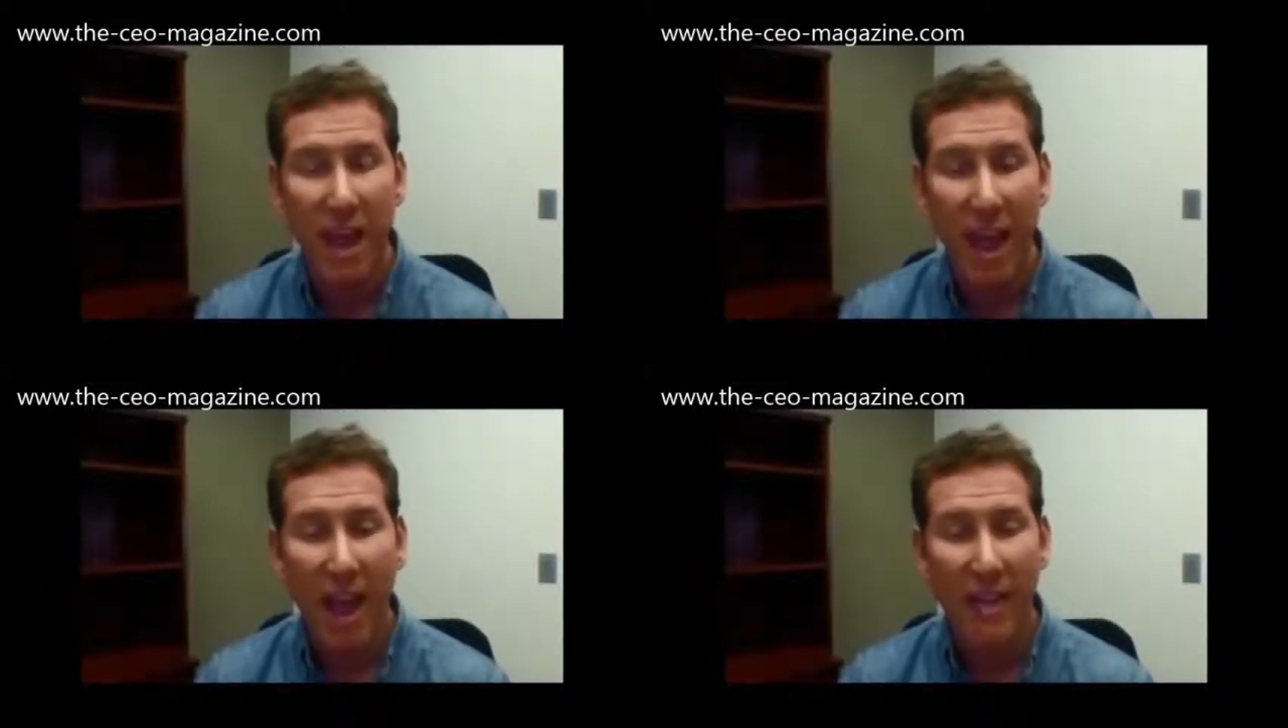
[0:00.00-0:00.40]

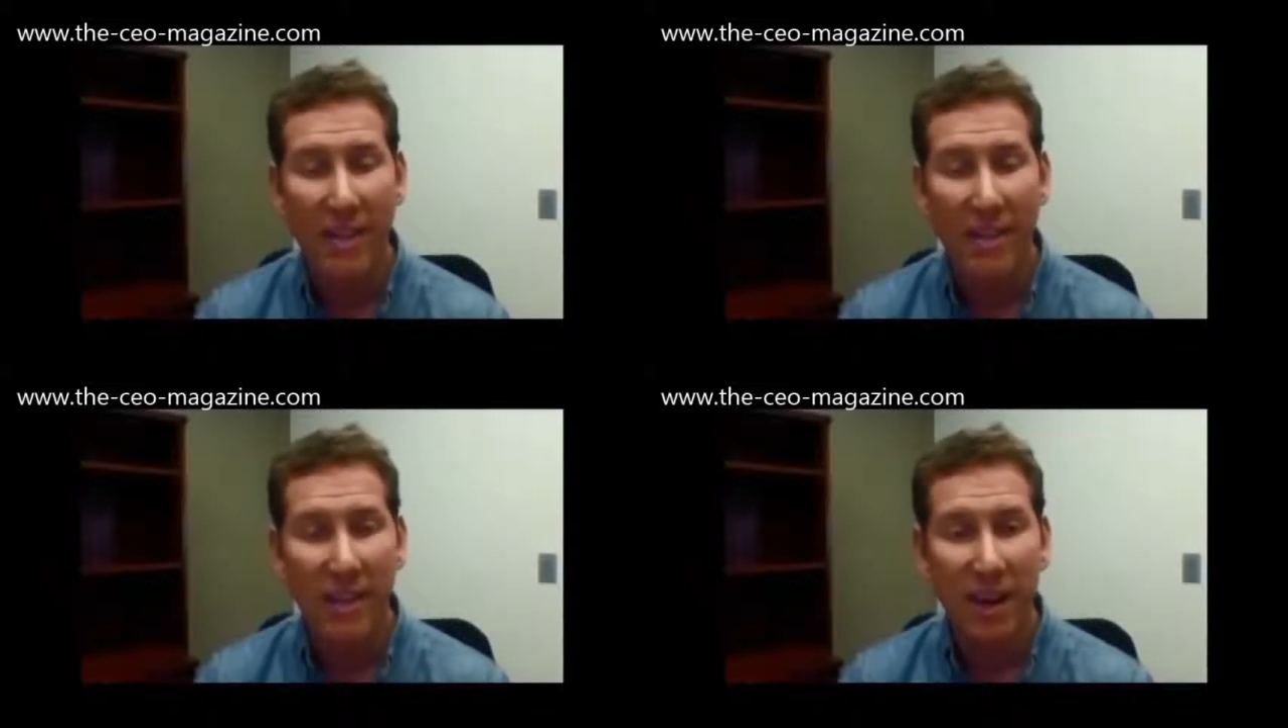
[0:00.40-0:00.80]

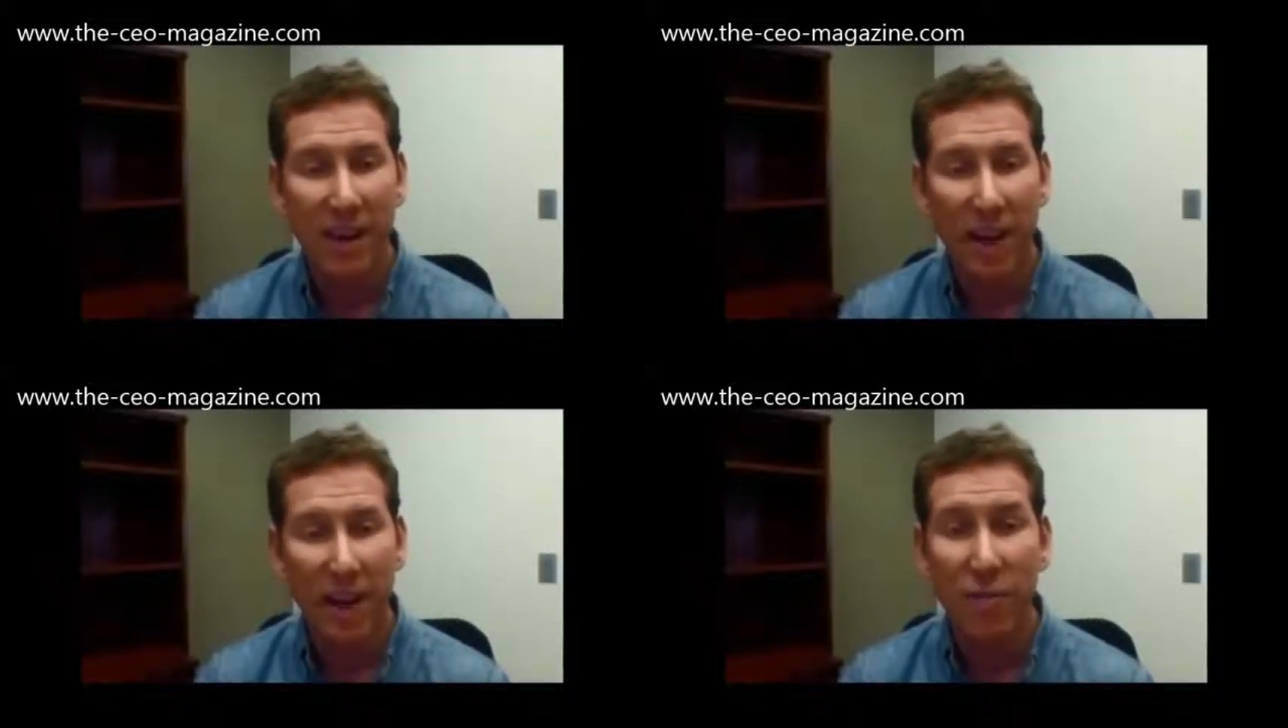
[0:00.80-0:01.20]
And
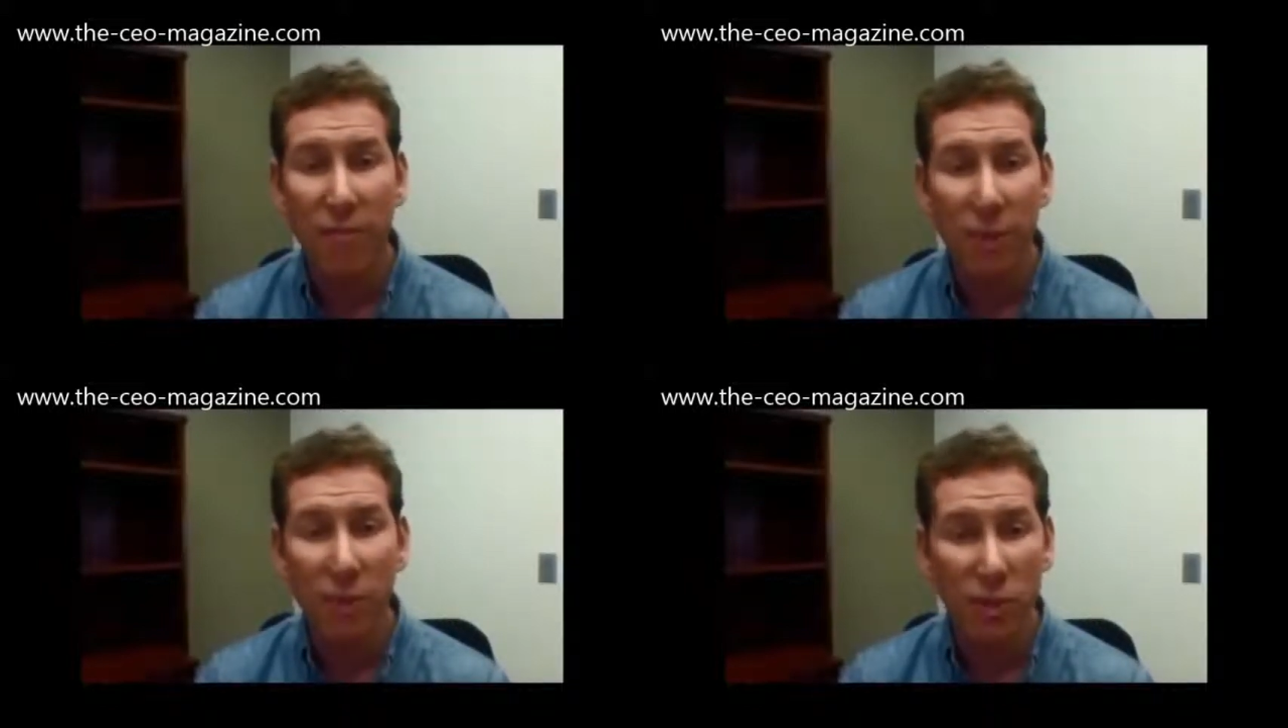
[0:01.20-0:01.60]

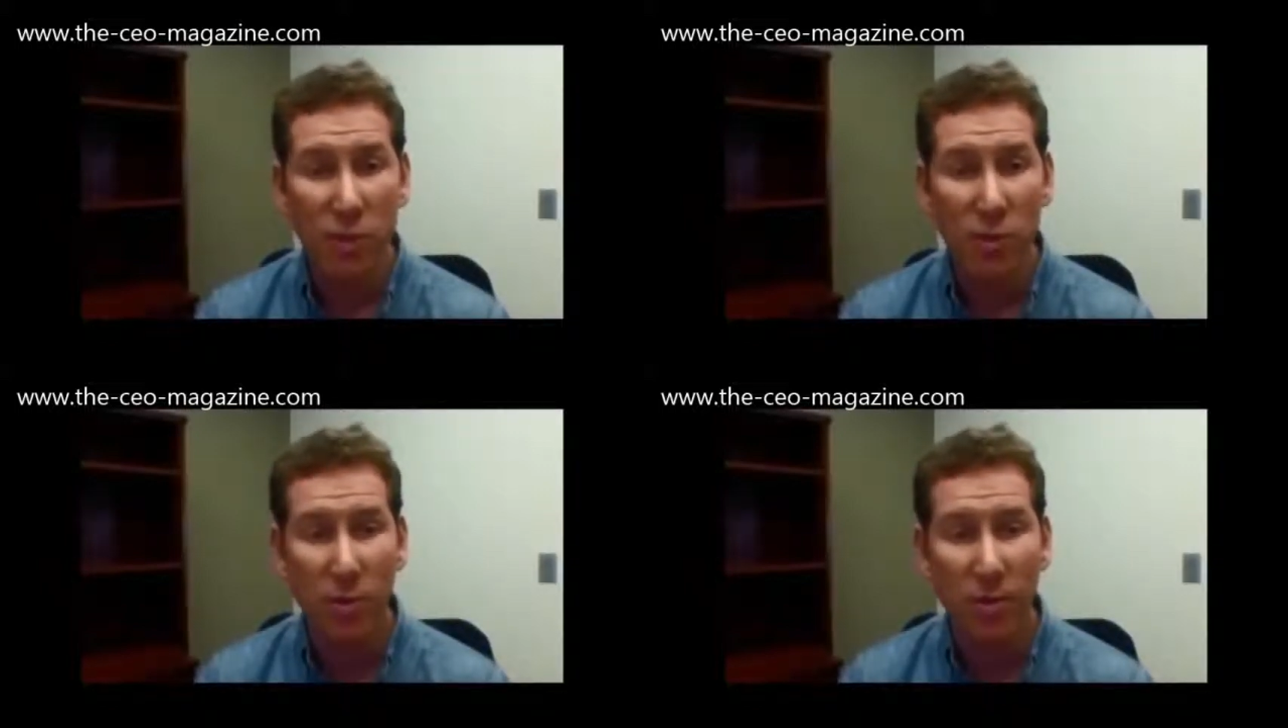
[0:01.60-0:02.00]
if we
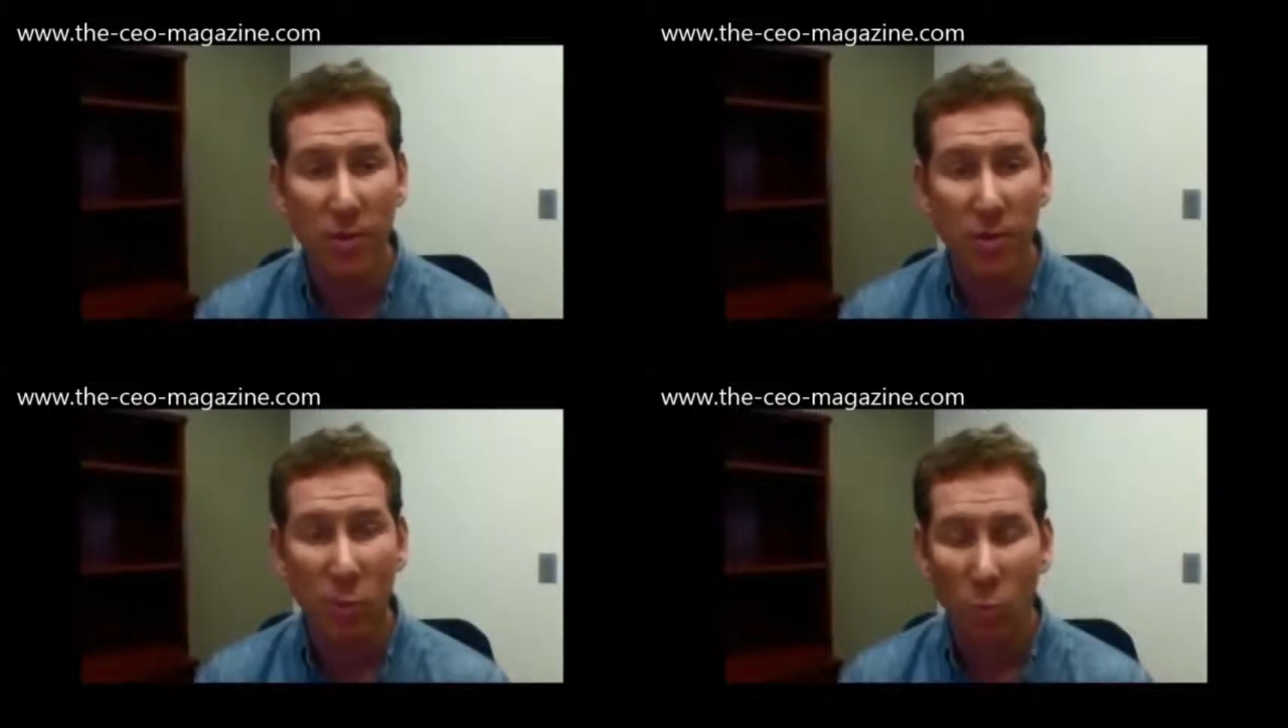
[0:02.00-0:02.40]

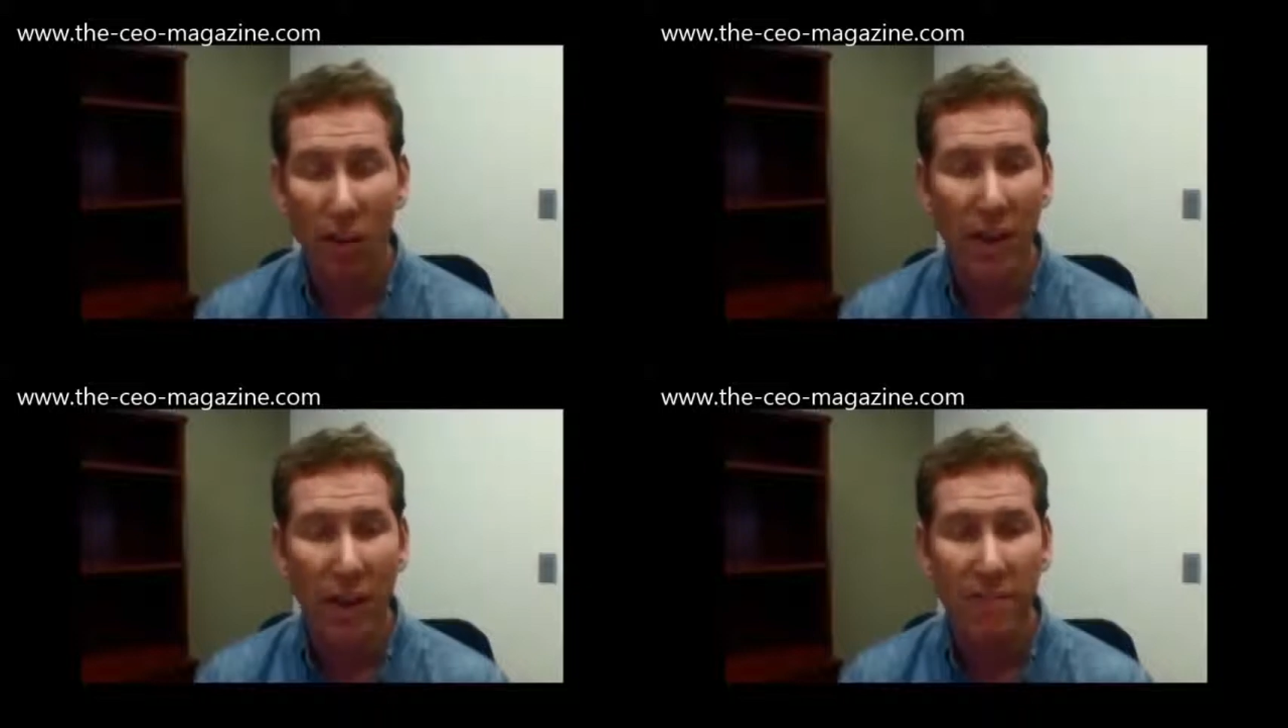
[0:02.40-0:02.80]
do,
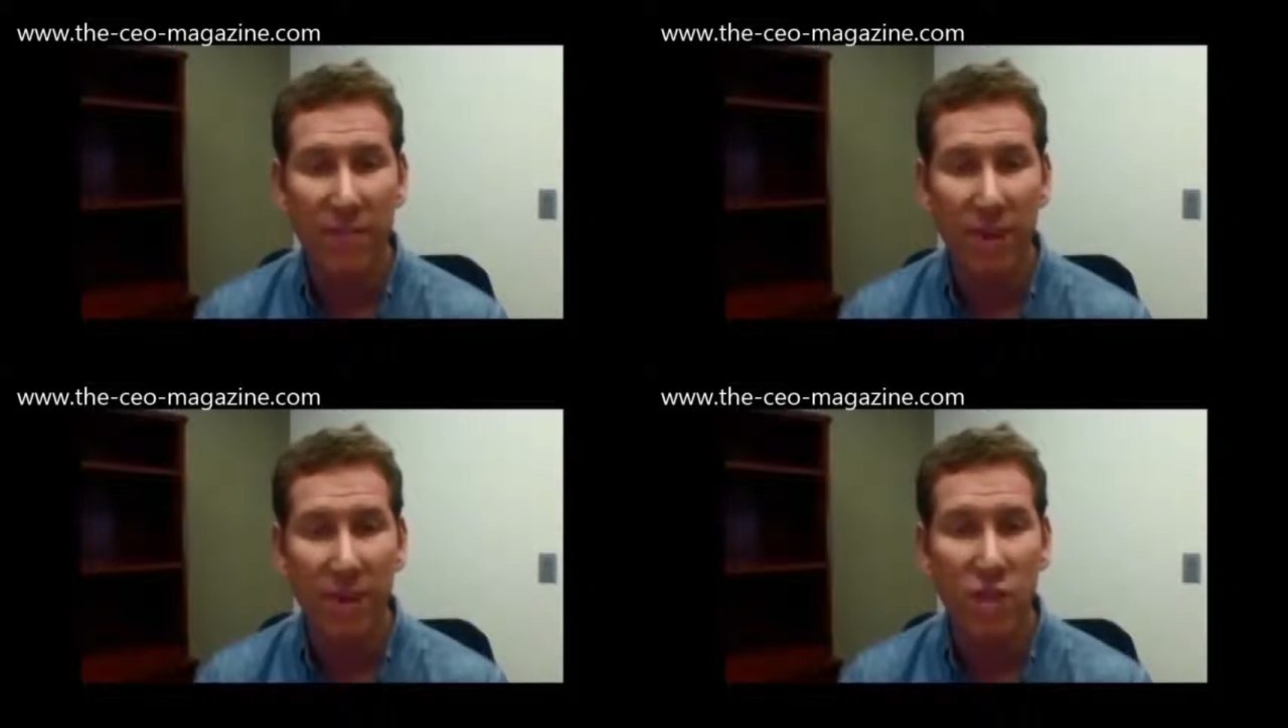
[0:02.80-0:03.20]
we're going to
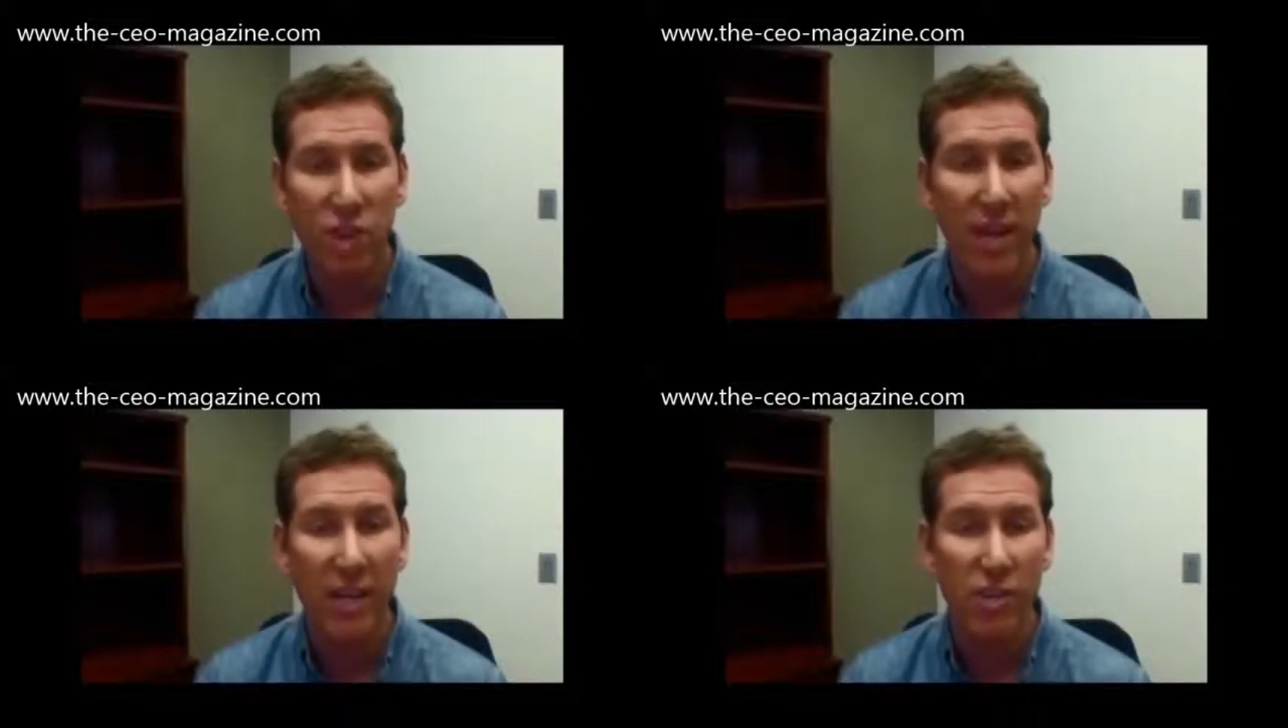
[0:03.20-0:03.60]
have to make a
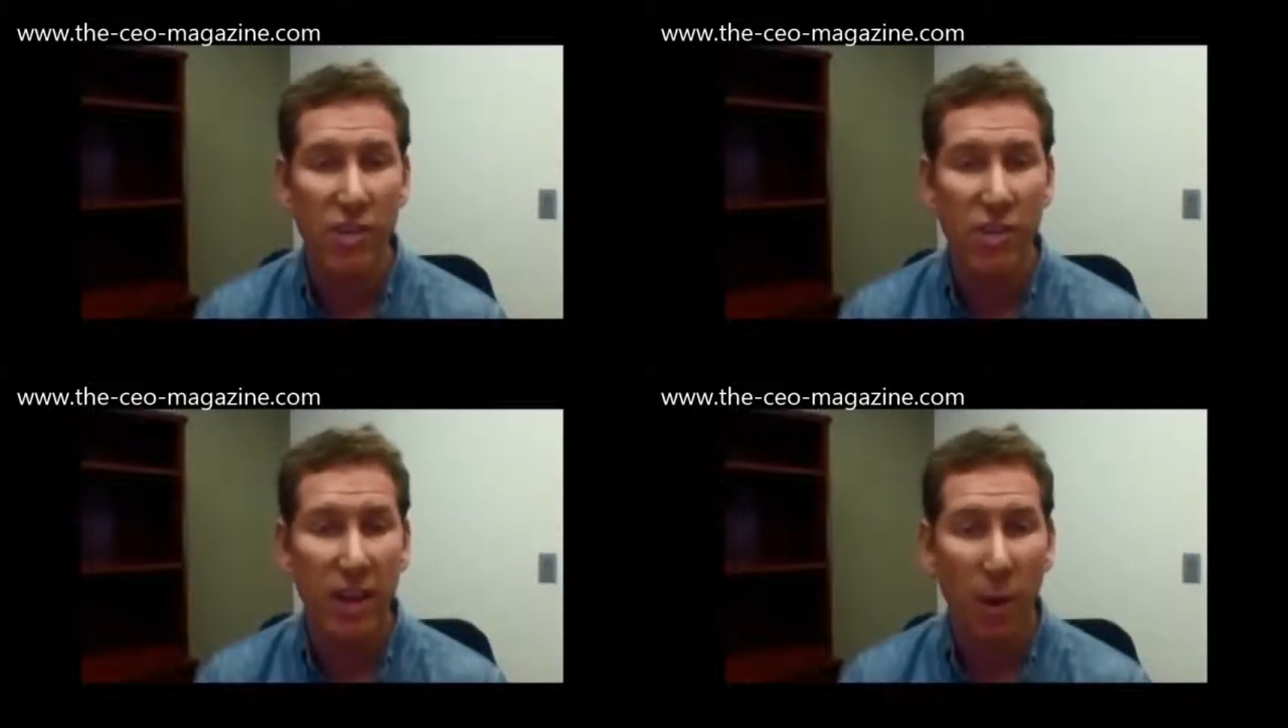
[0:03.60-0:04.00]
change,